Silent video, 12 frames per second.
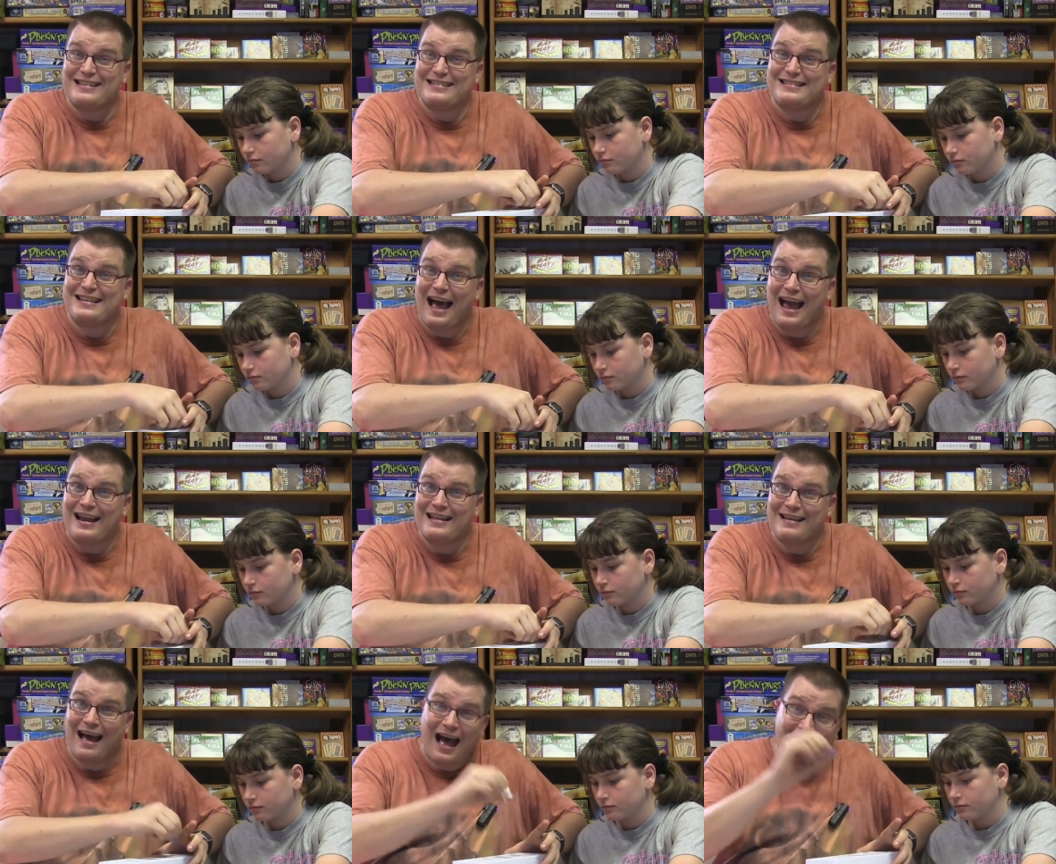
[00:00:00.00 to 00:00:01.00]
Speaker 1: inside a
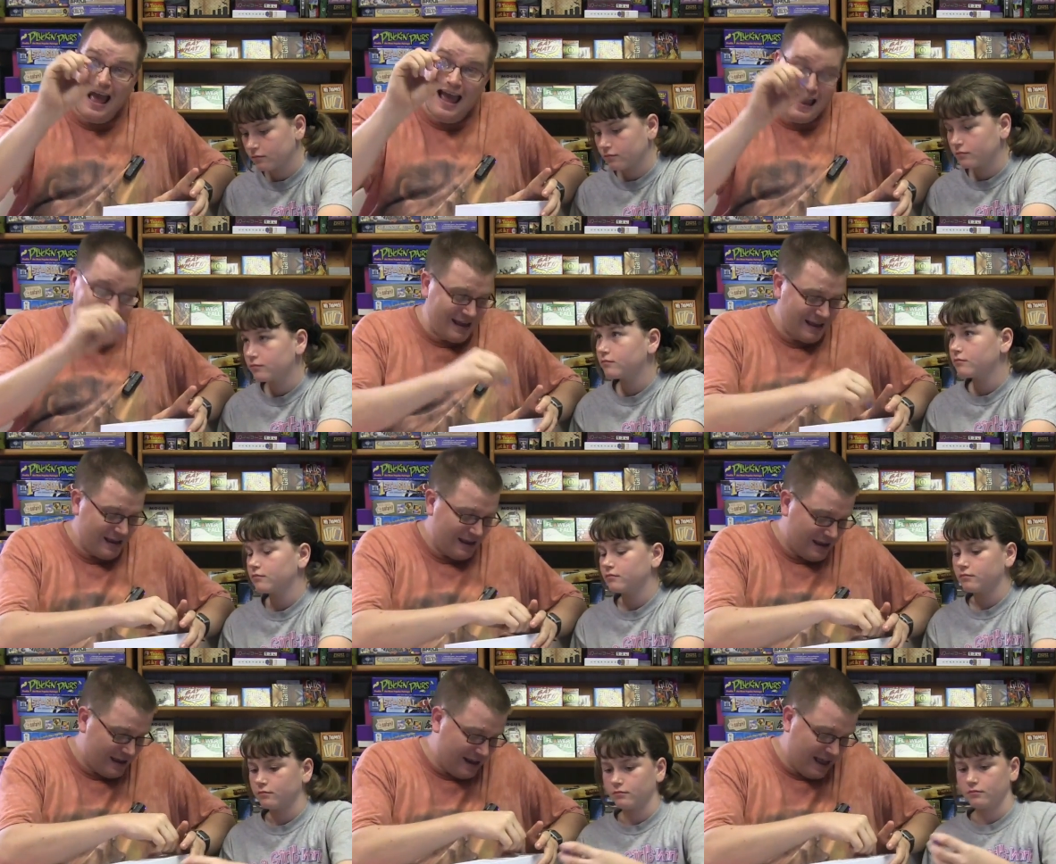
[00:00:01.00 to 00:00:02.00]
die,
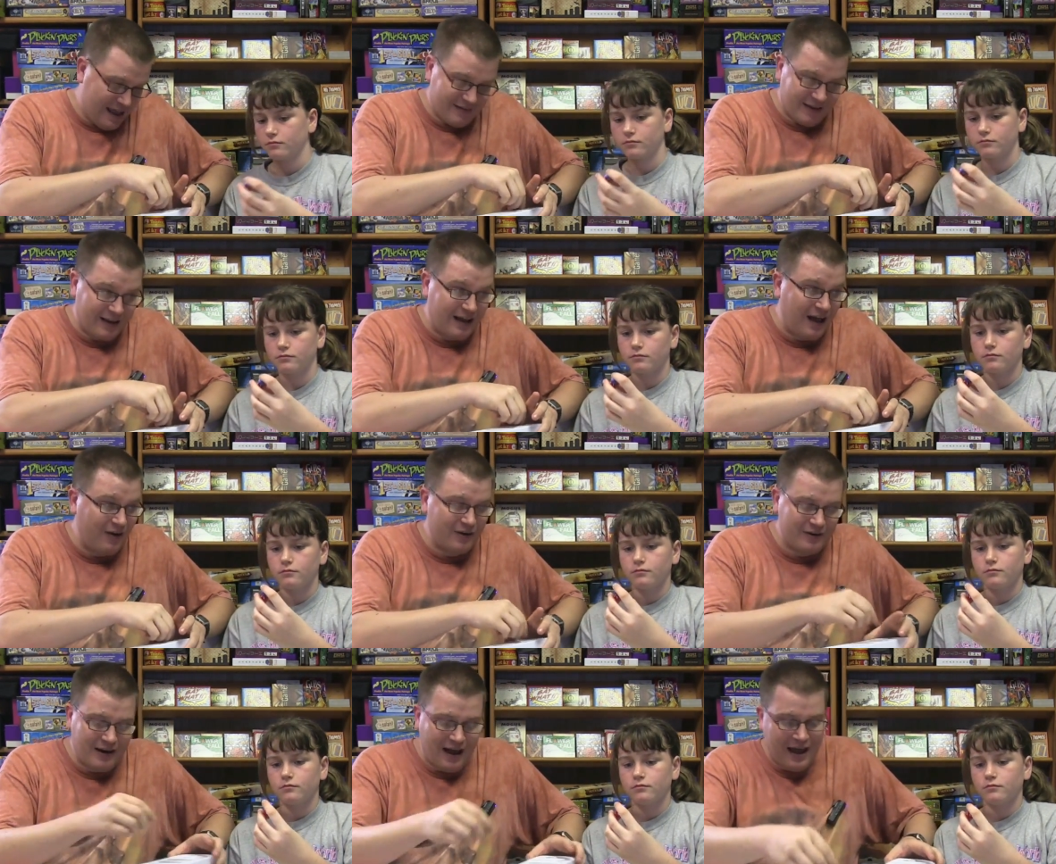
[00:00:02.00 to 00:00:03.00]
it has a
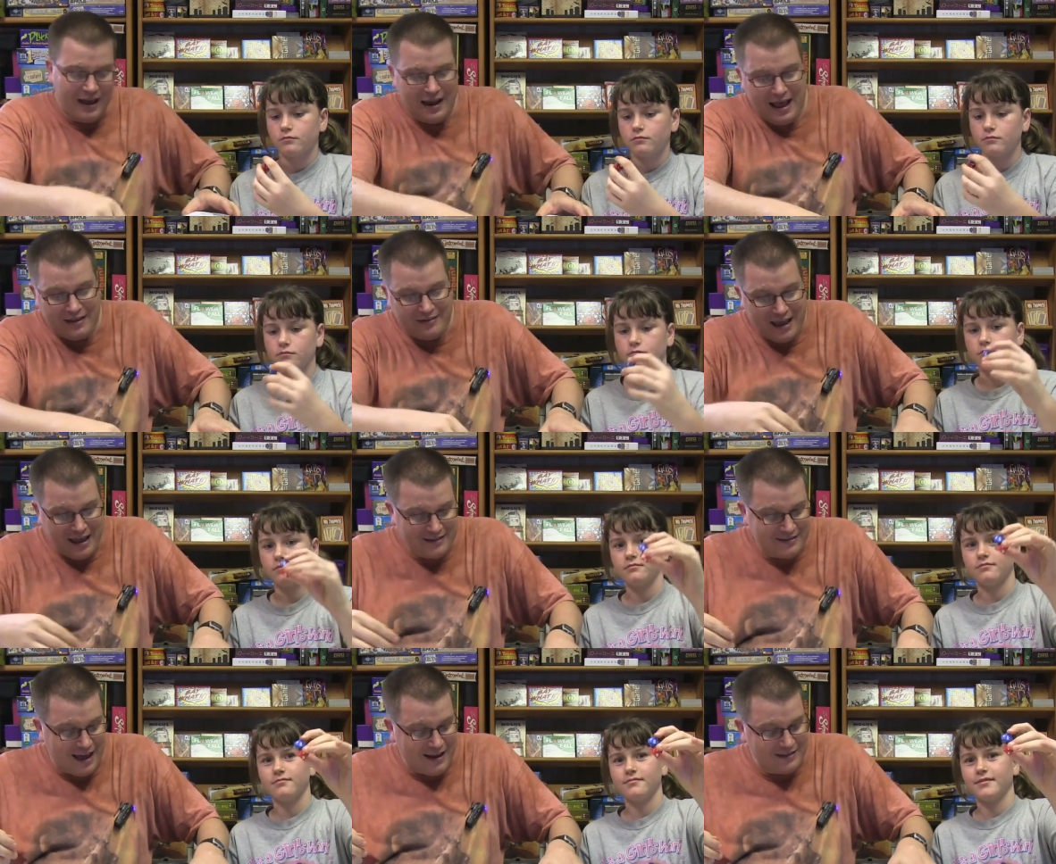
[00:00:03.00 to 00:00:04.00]
colored die, it has
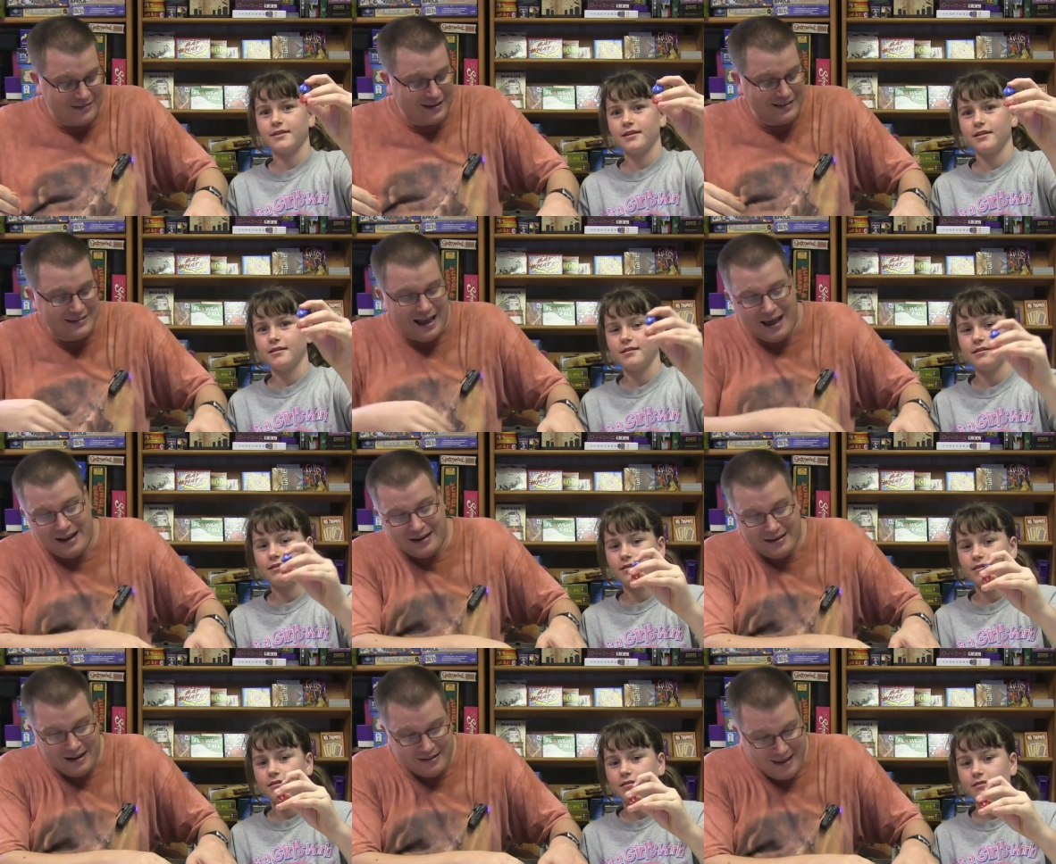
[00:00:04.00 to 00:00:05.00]
8-sided,
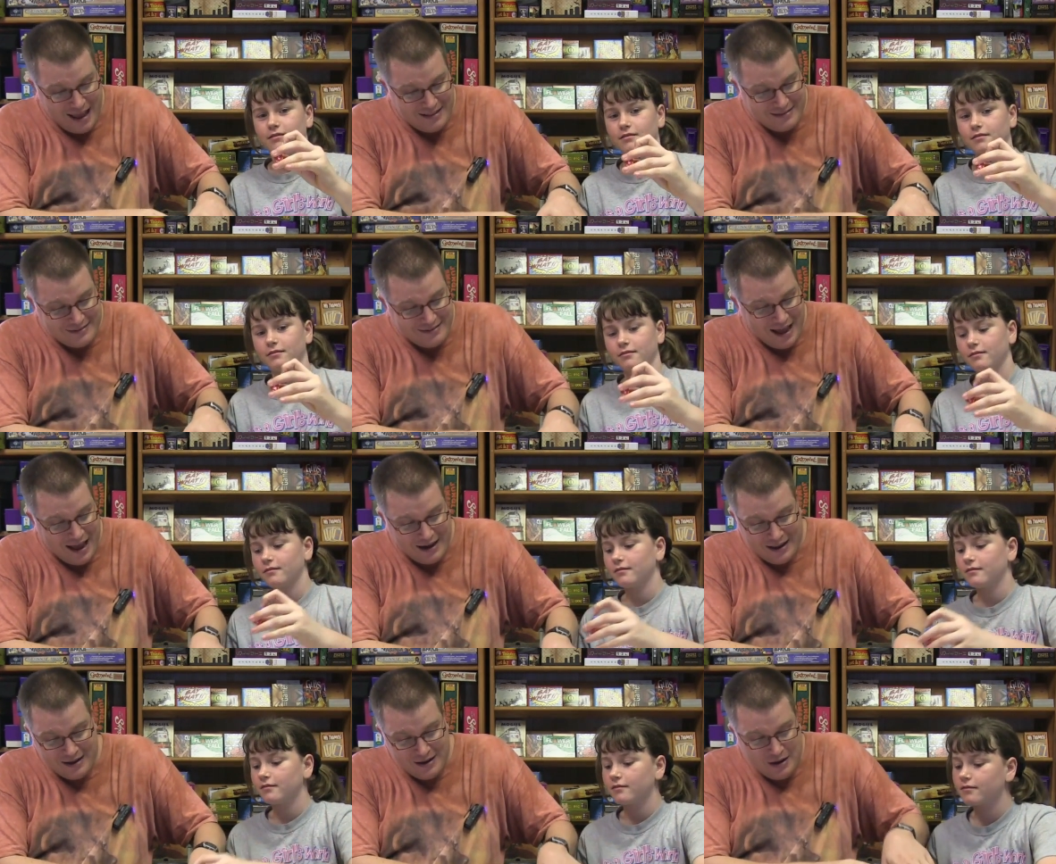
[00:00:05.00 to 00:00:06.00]
6-sided,
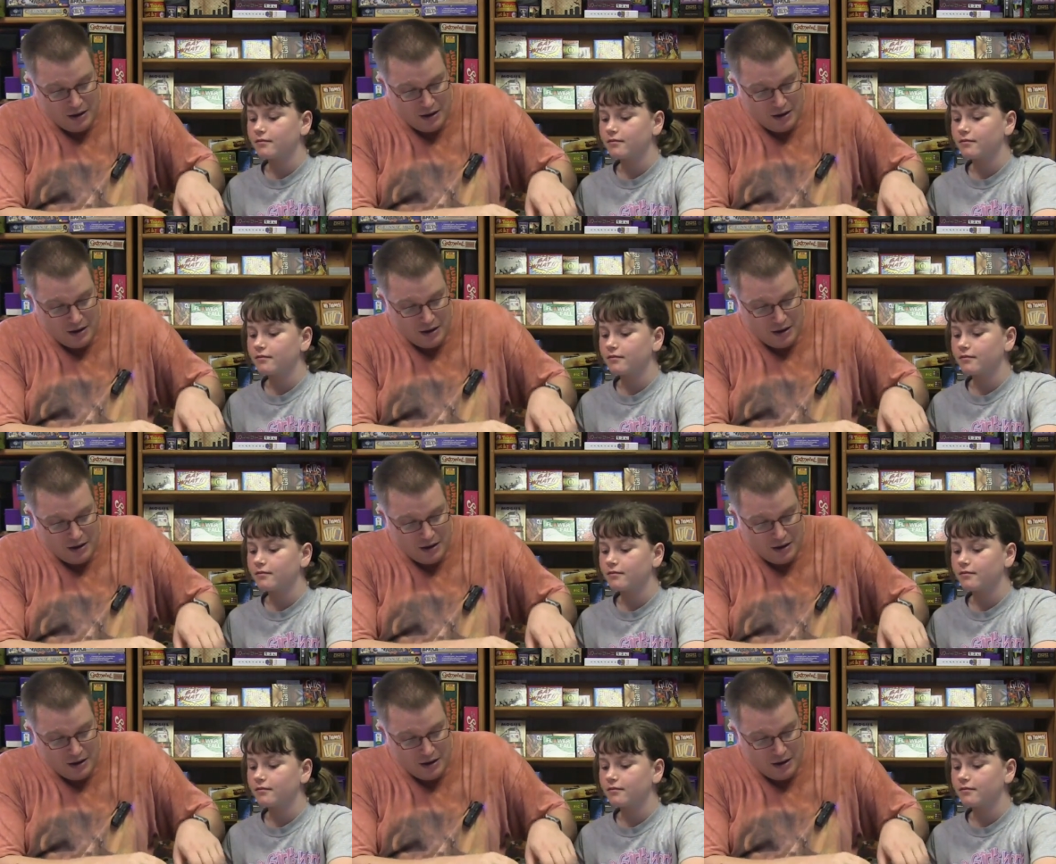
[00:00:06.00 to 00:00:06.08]
10-sided,